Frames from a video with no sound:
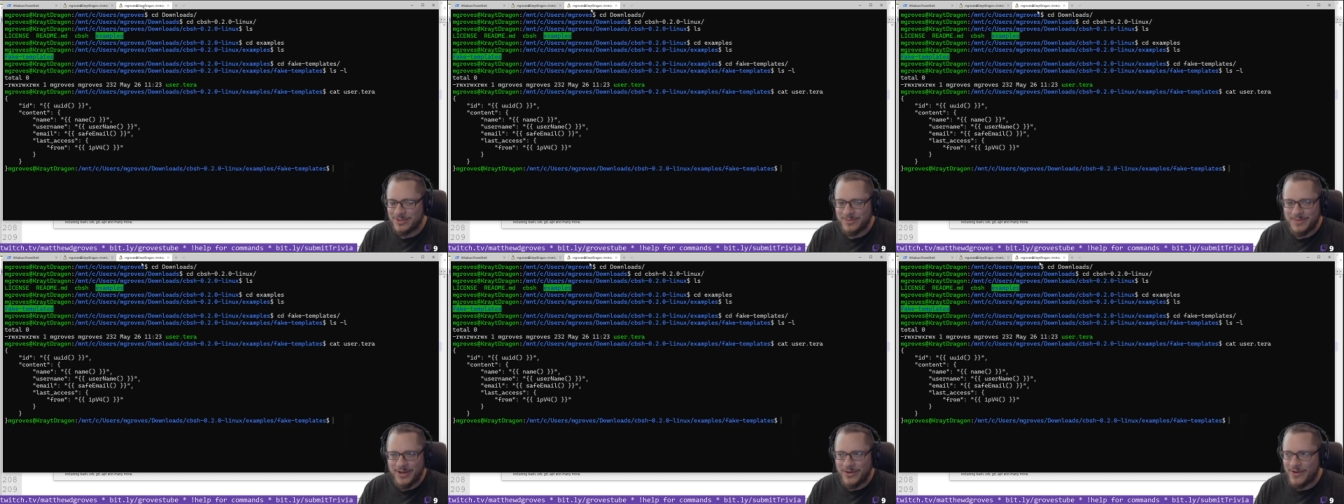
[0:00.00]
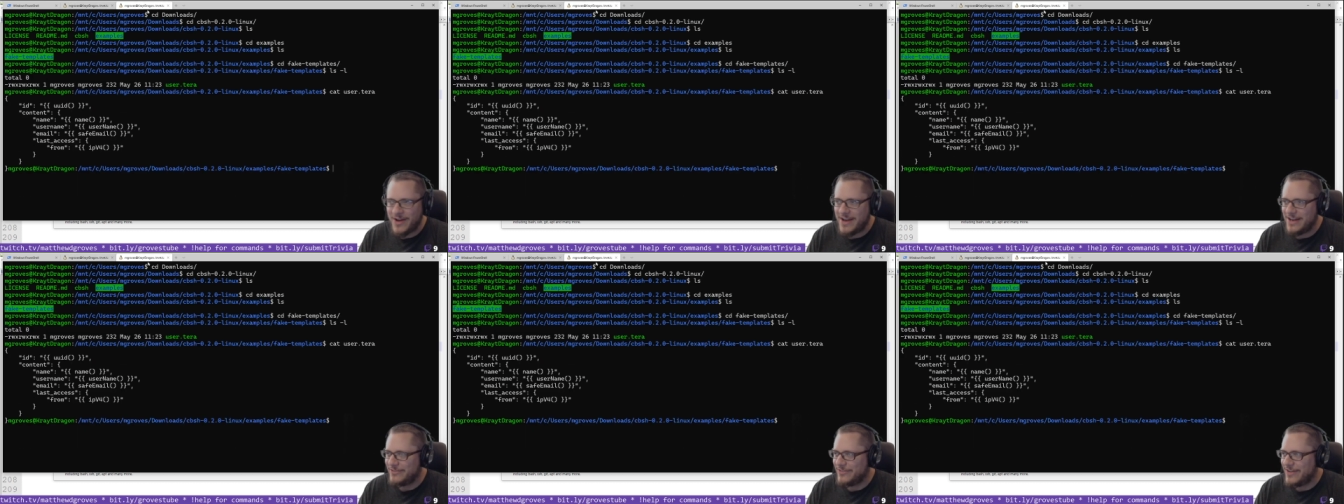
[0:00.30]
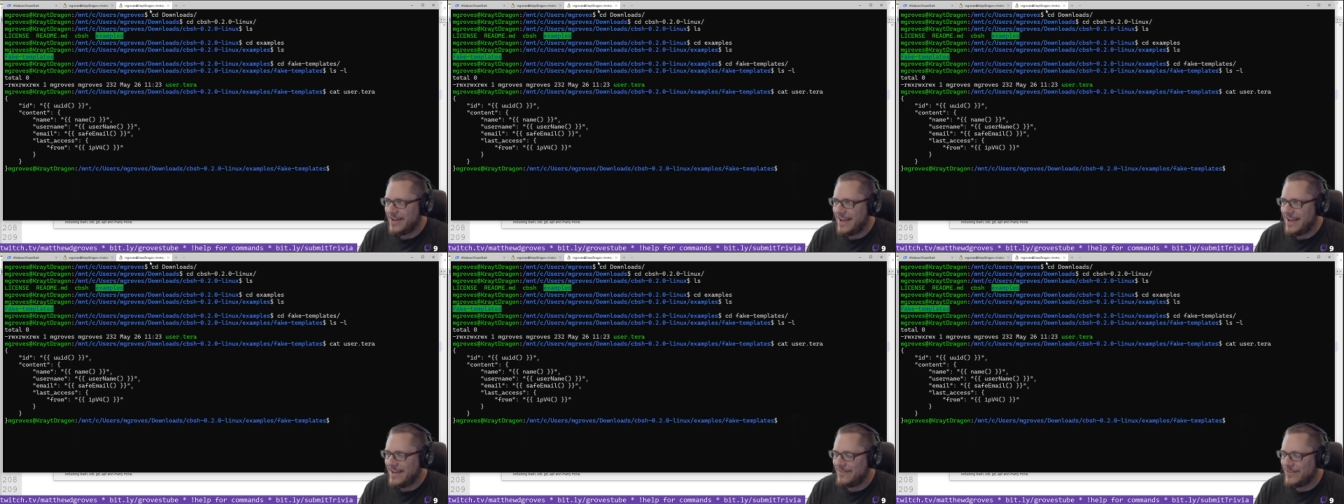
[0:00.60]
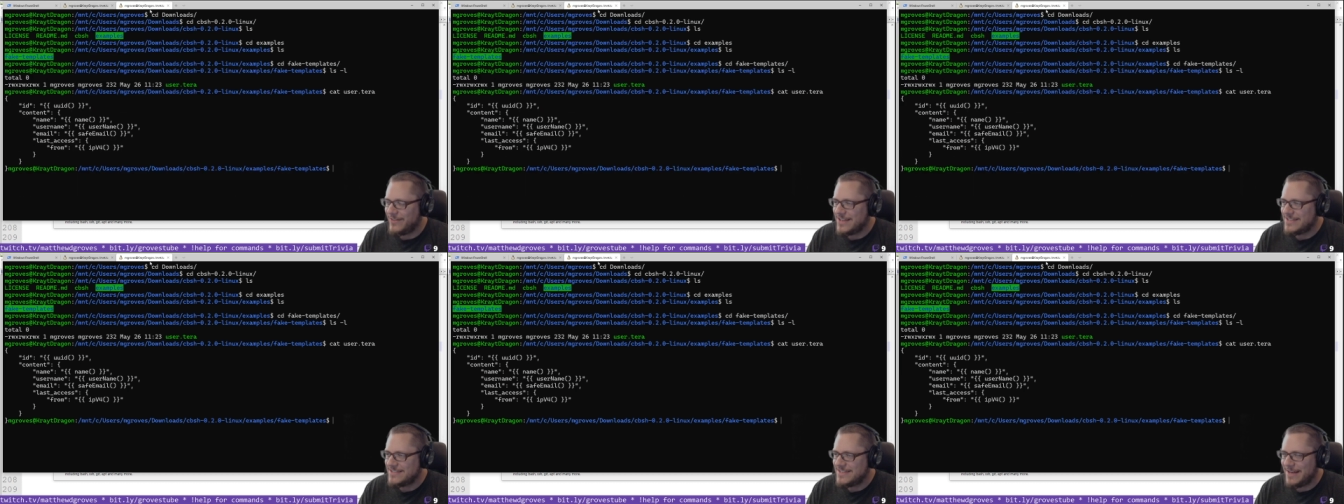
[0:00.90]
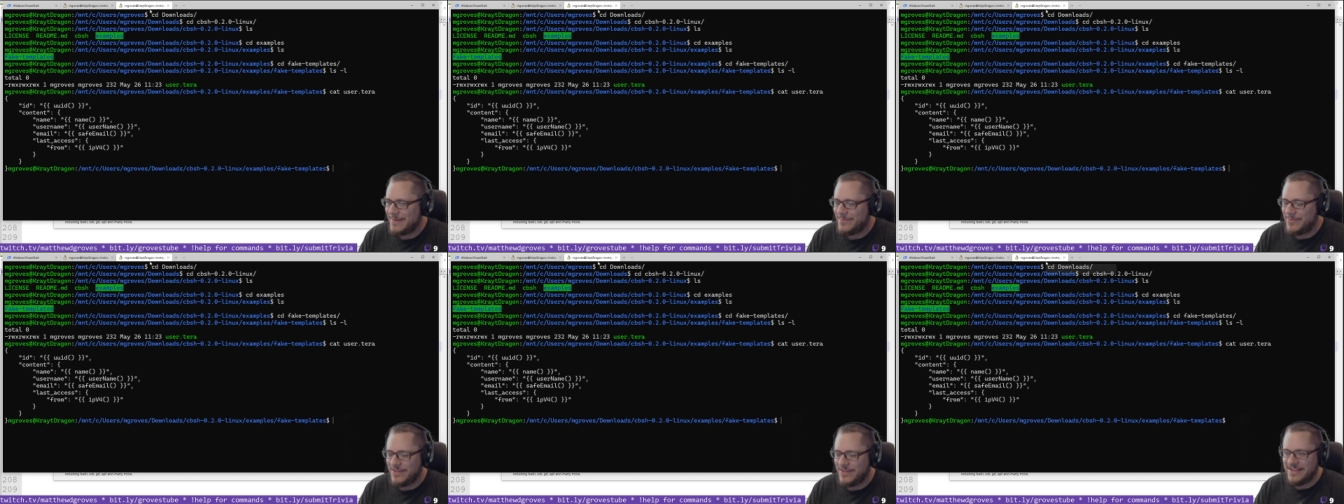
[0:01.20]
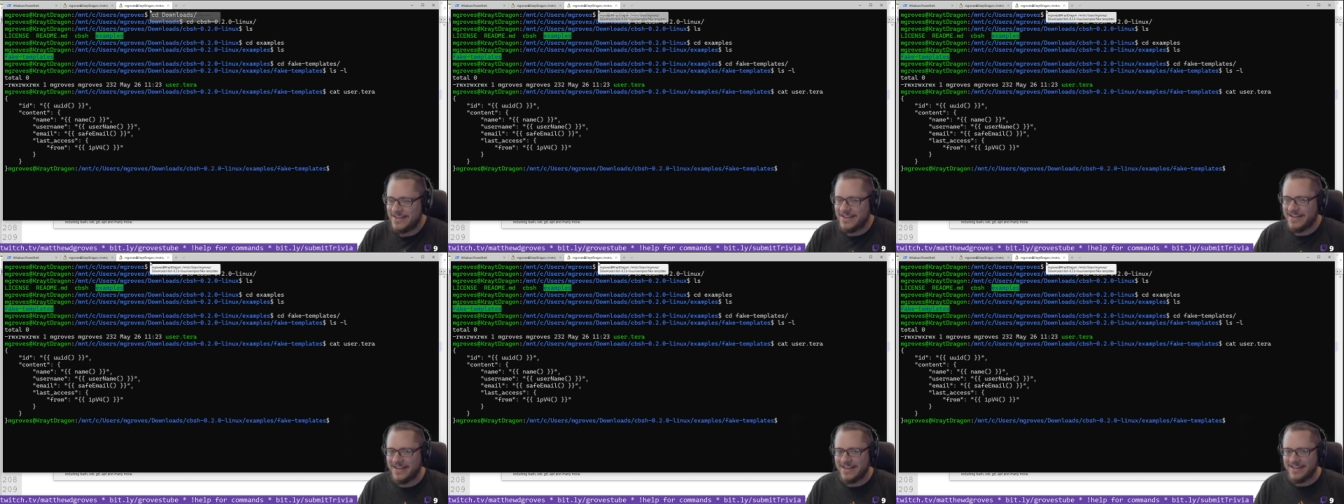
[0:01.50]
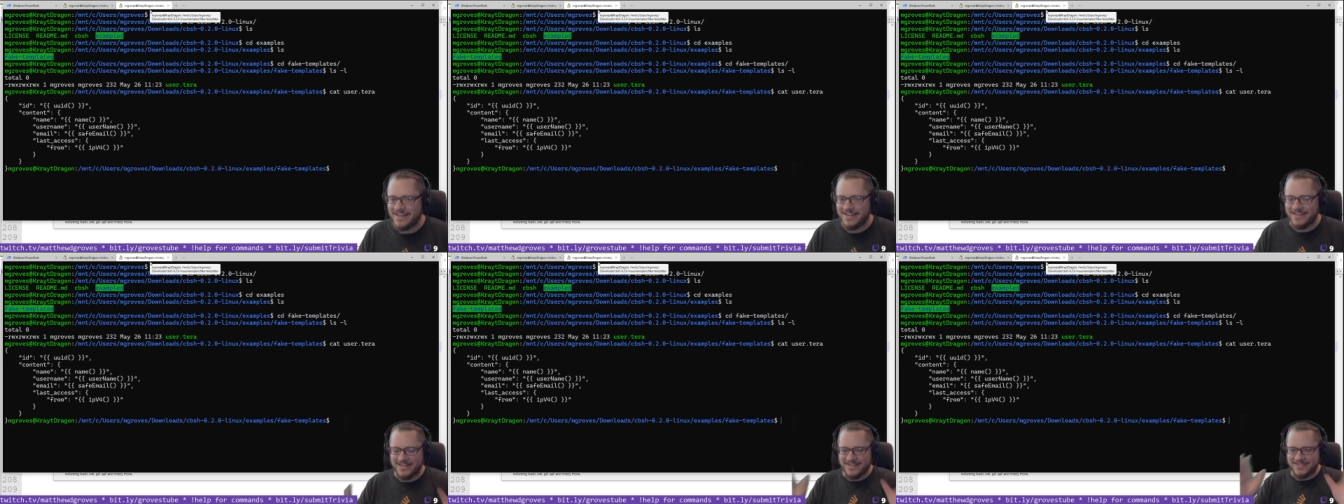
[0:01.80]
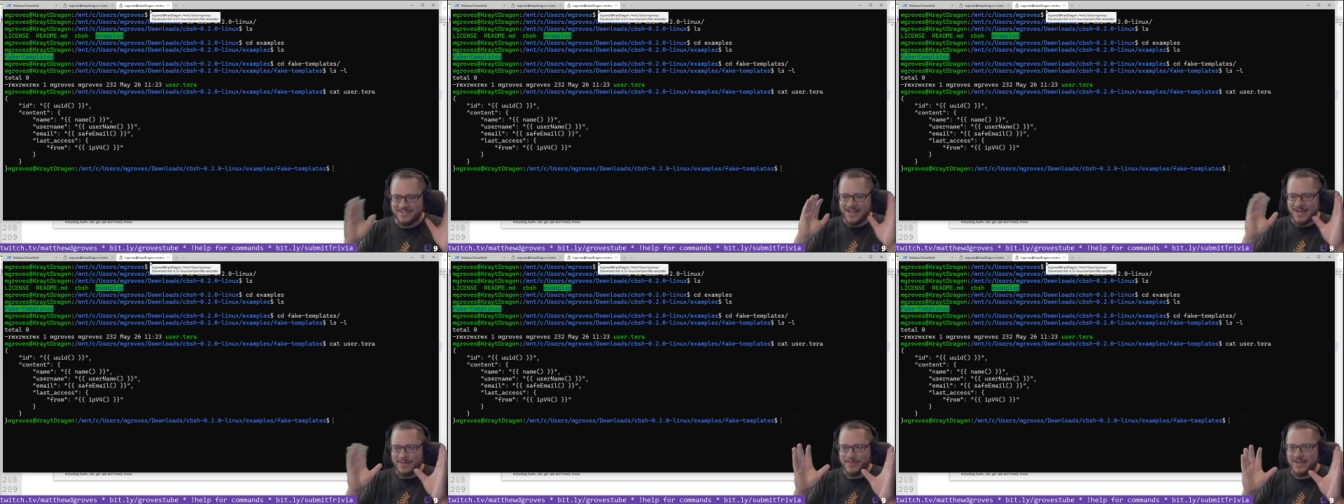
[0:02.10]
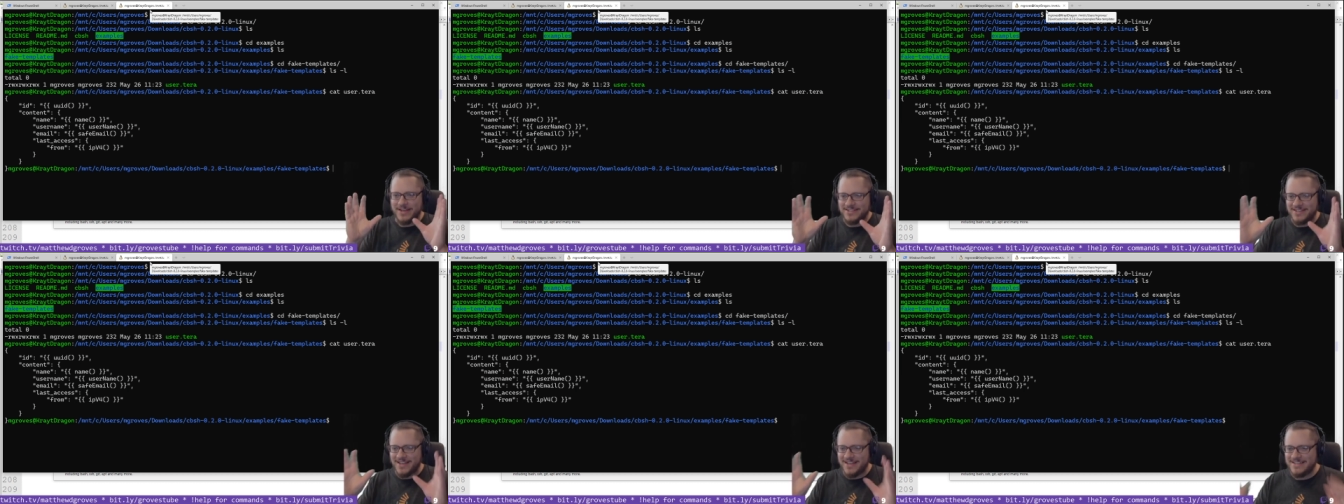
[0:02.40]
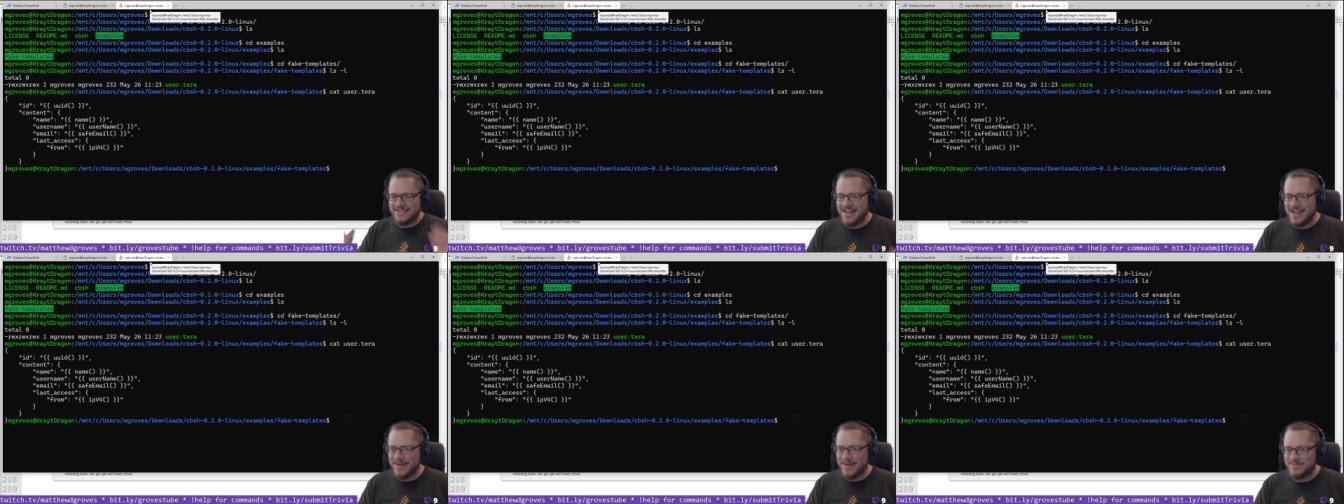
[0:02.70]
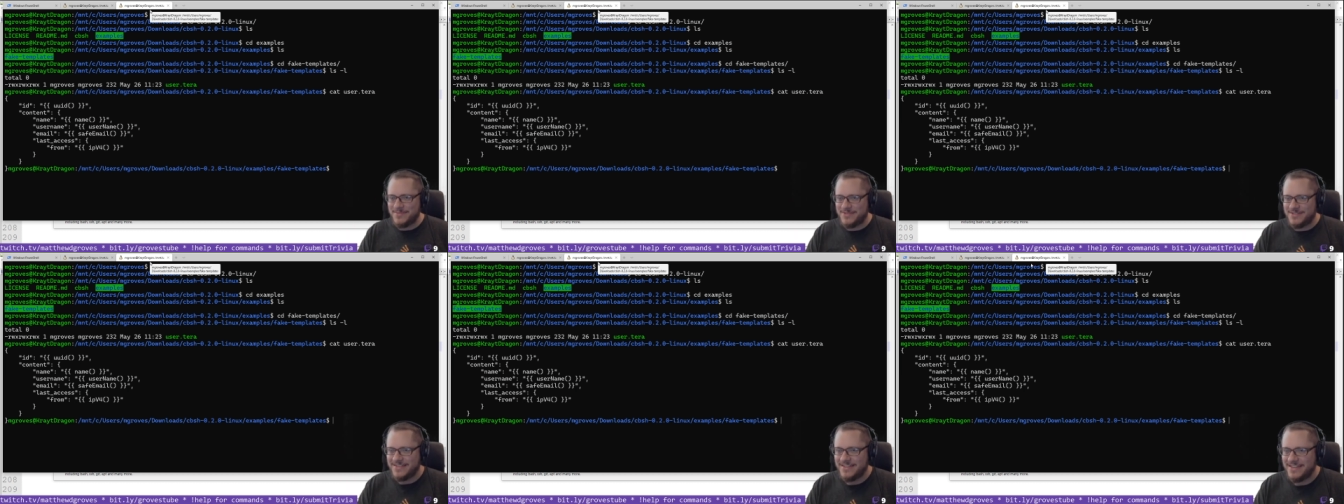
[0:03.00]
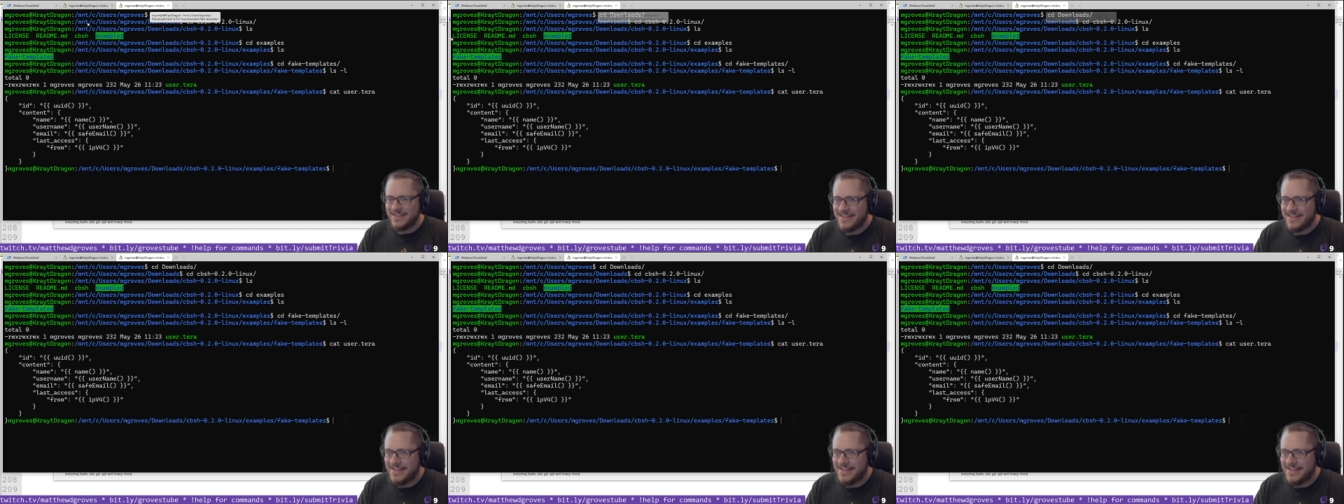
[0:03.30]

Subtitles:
be great if I set up the side-by-side tabs